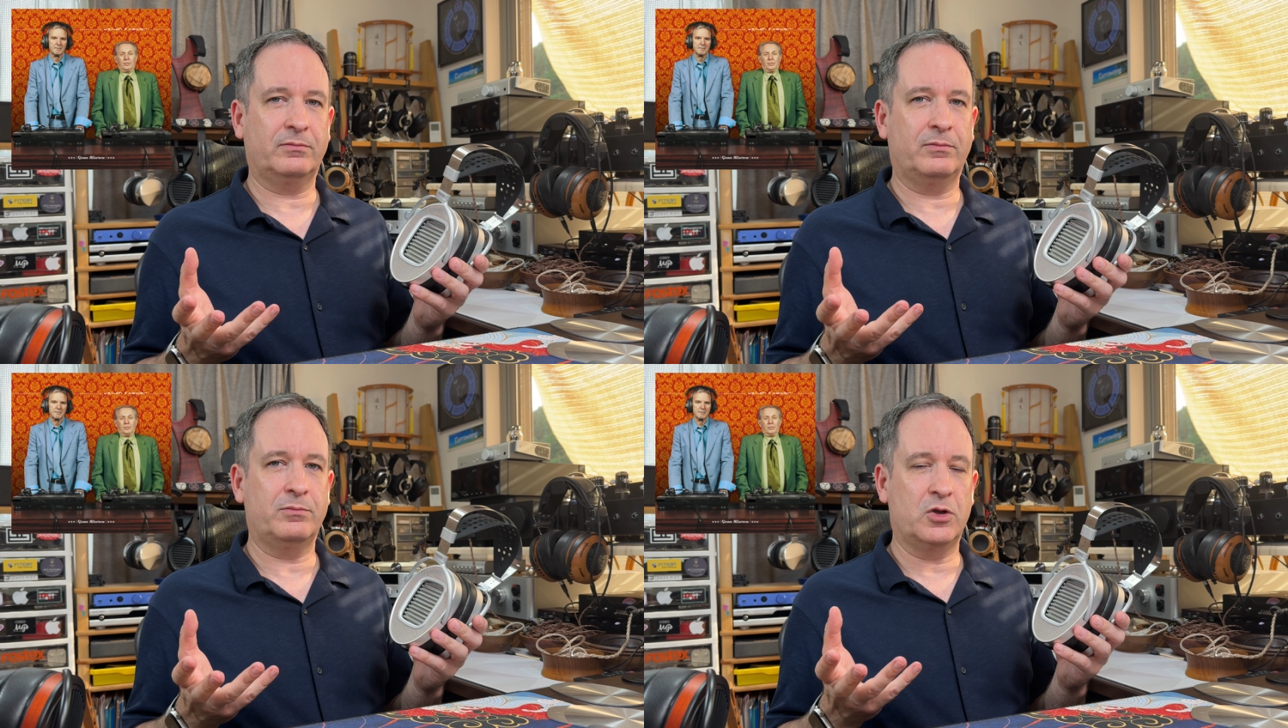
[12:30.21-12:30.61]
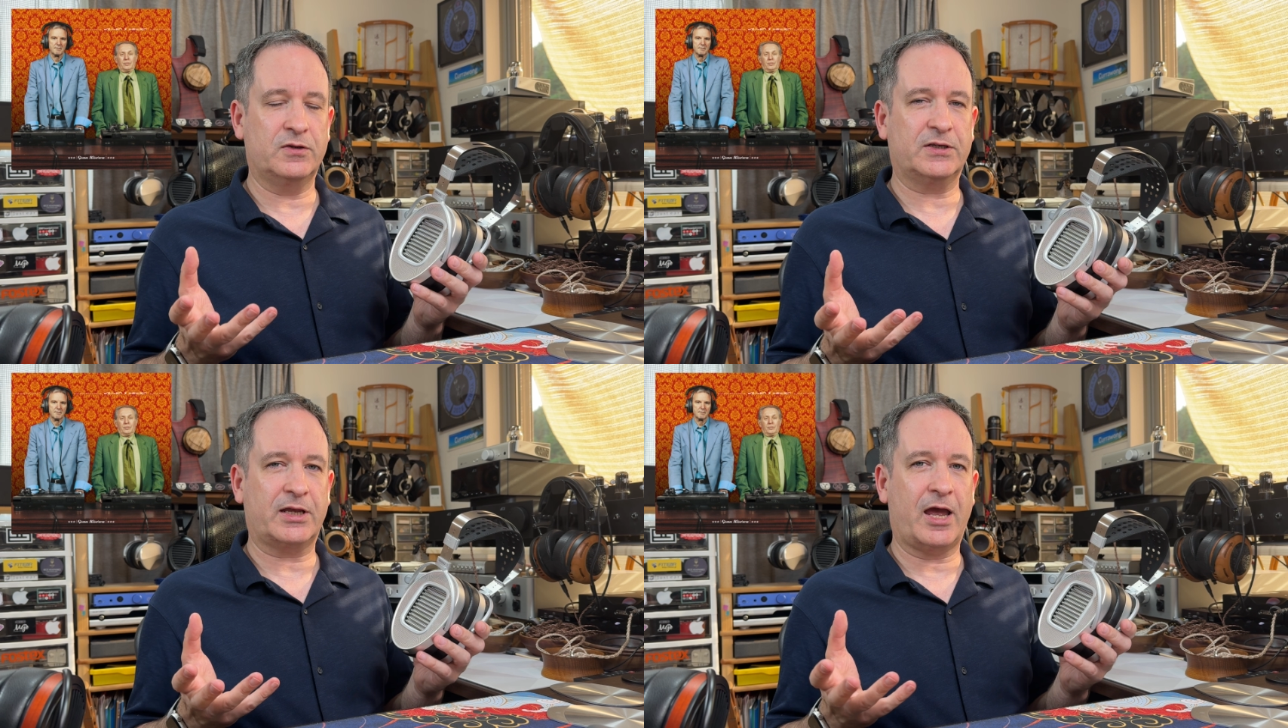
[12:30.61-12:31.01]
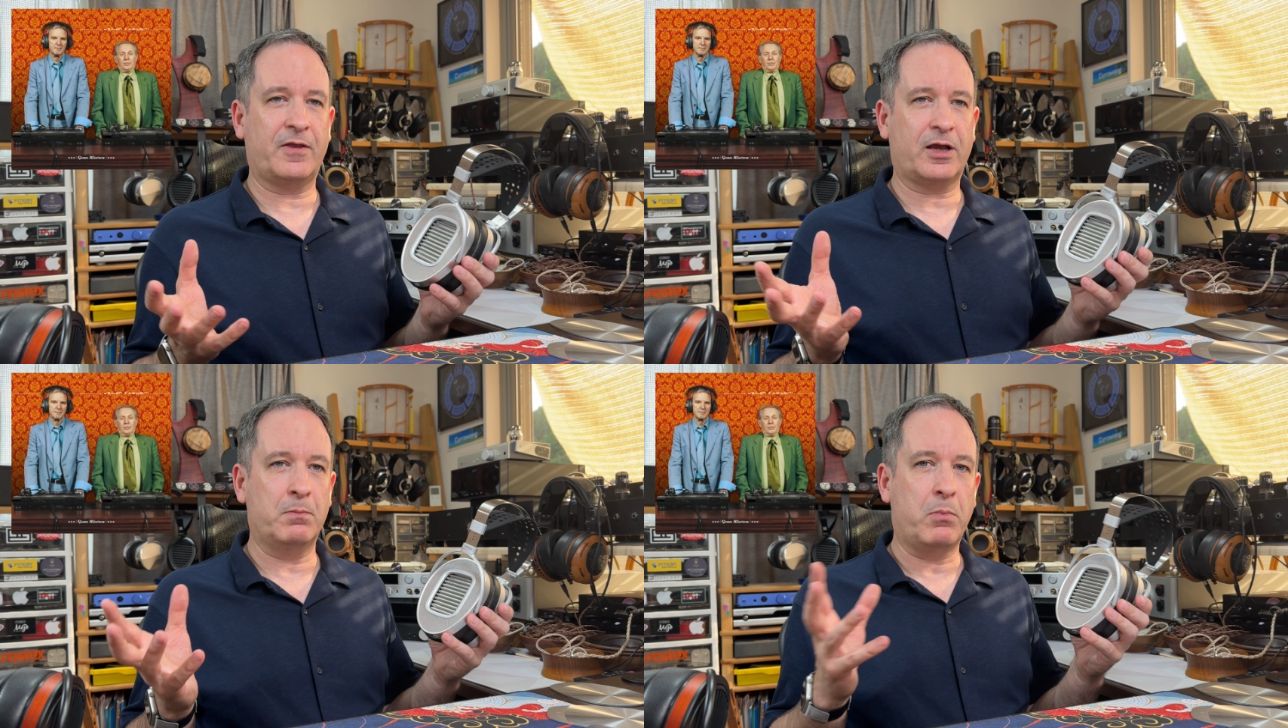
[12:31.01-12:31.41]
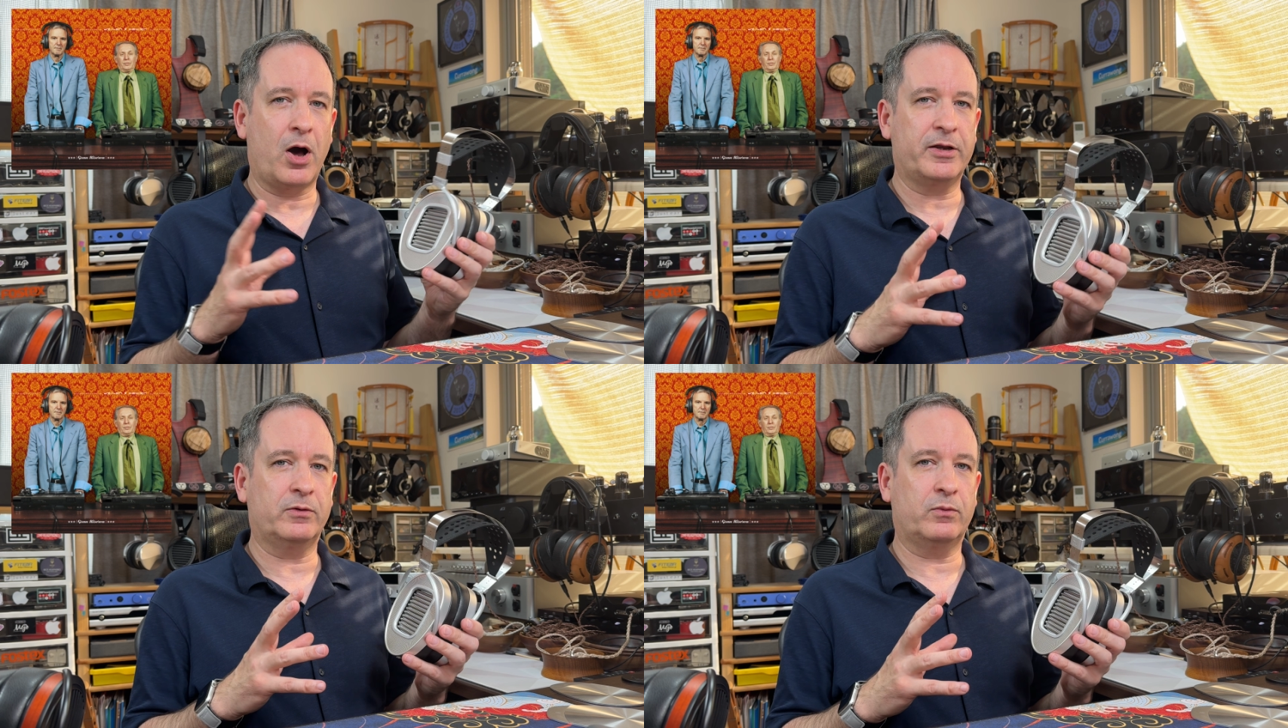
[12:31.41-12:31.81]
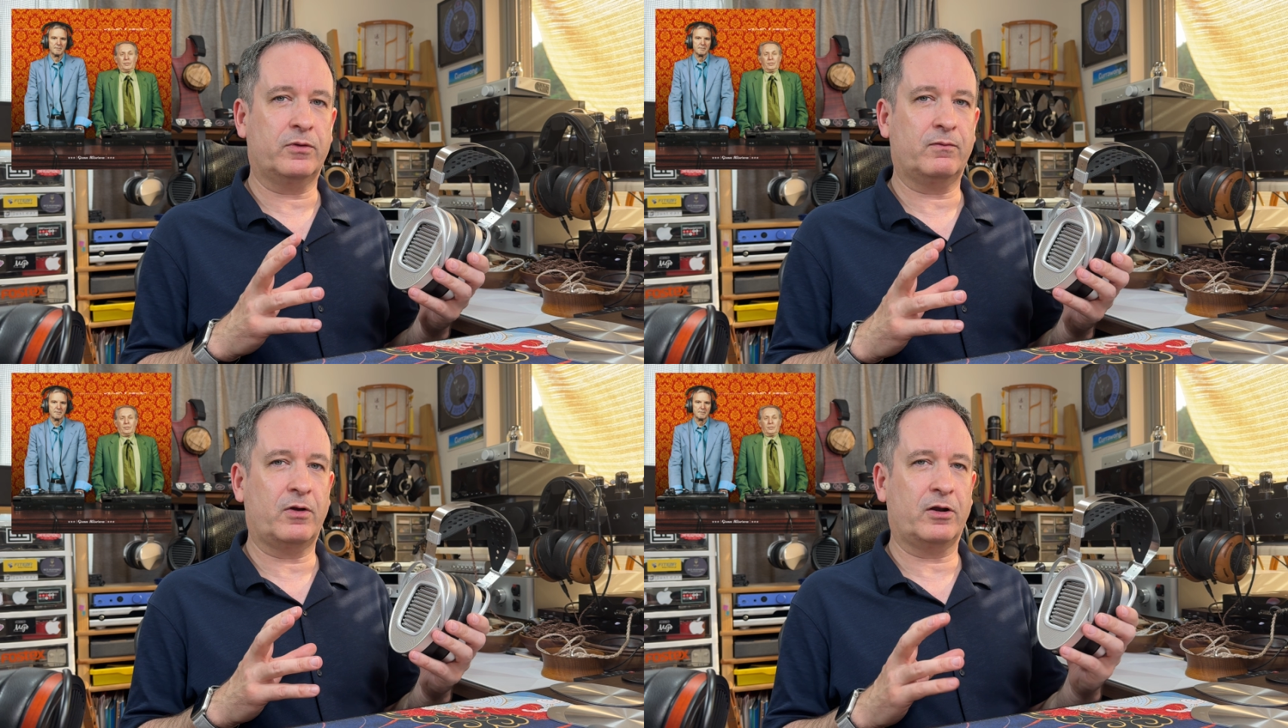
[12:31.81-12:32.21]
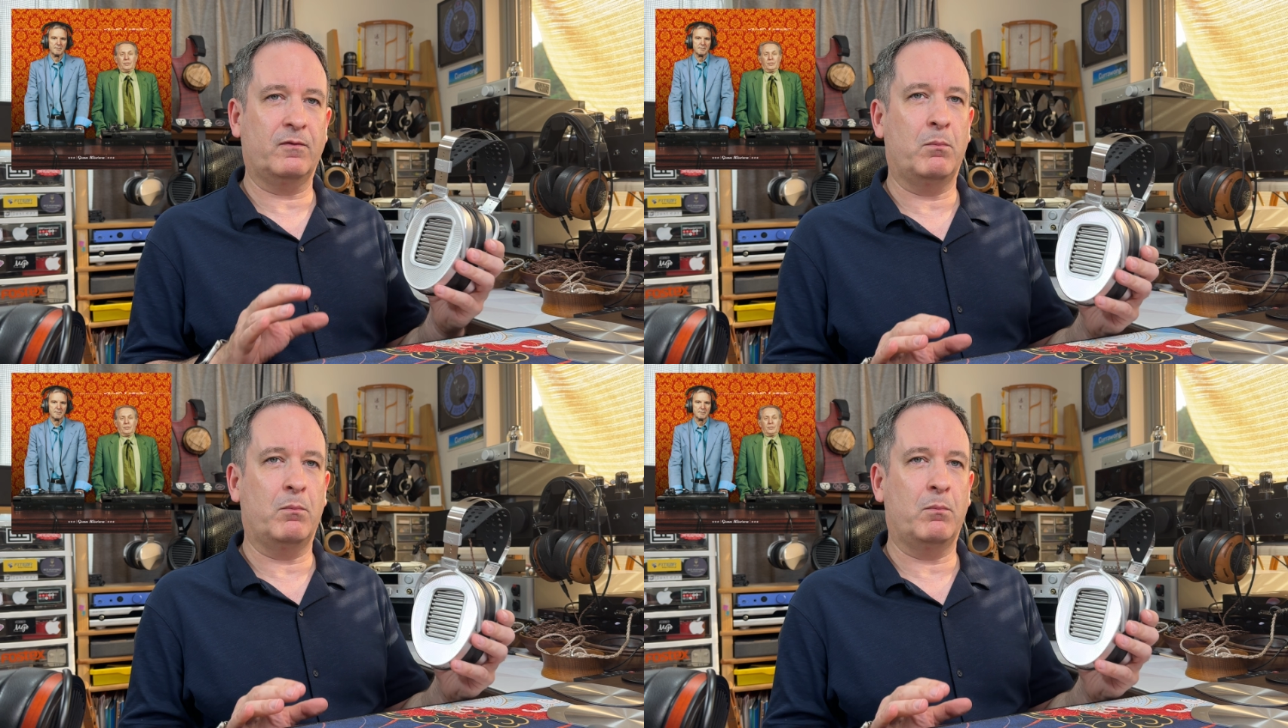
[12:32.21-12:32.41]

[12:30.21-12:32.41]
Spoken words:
music and they combined it with a kind of